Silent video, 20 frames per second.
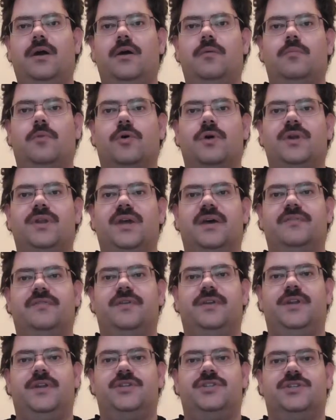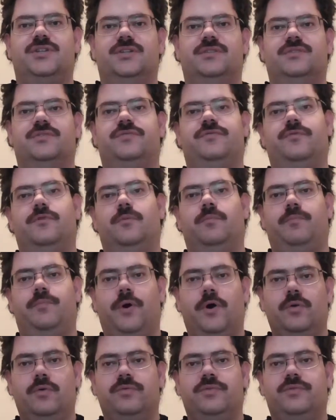are more definitions for
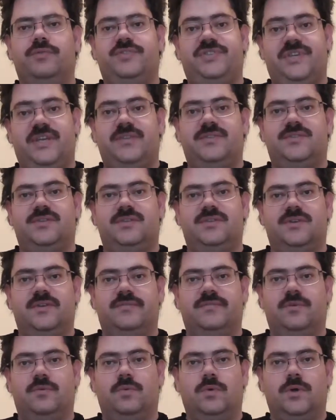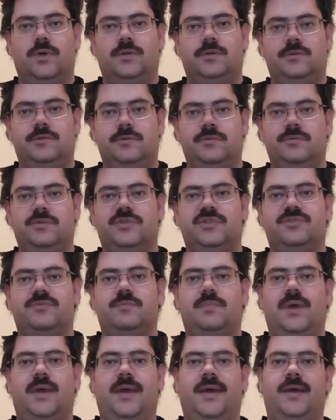both senses of the word loose,
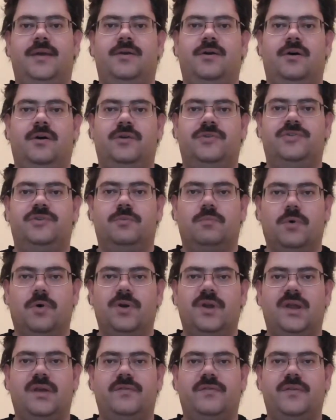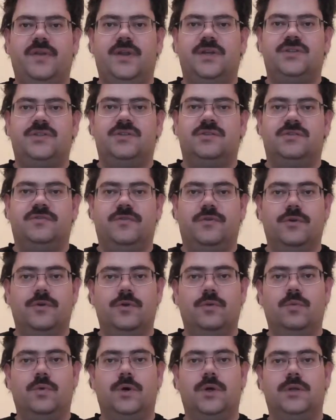and also more definitions for
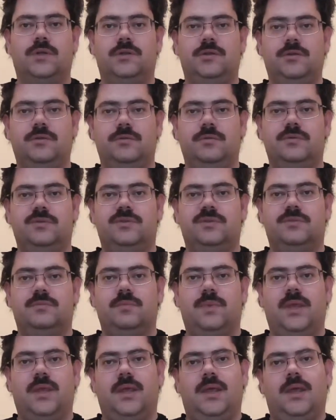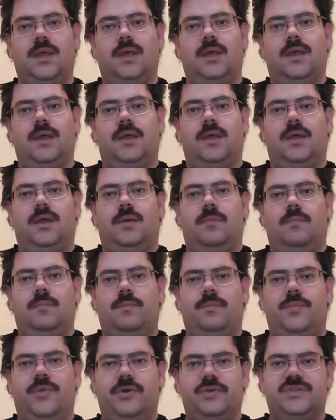the word lose.
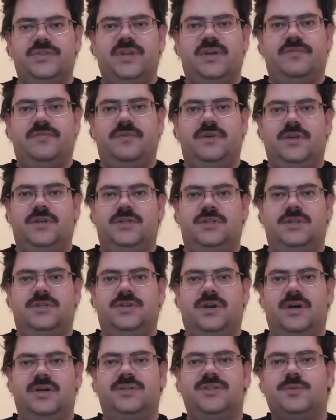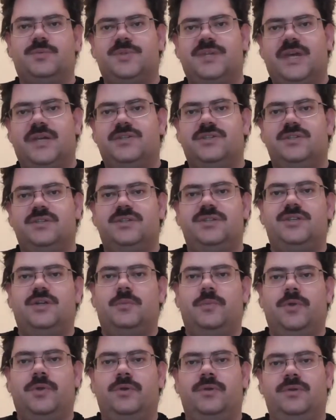Those definitions are substantially
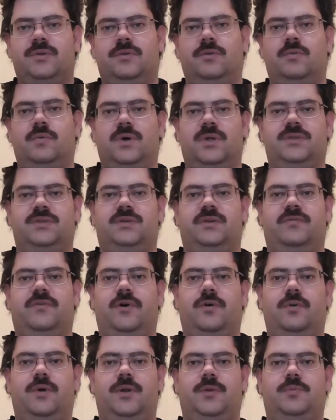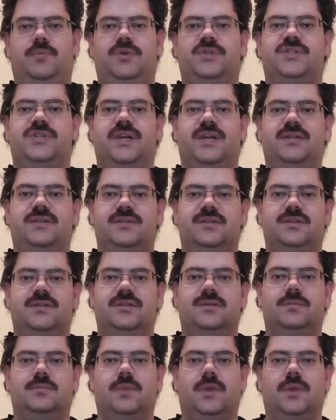similar to the ones I've already presented.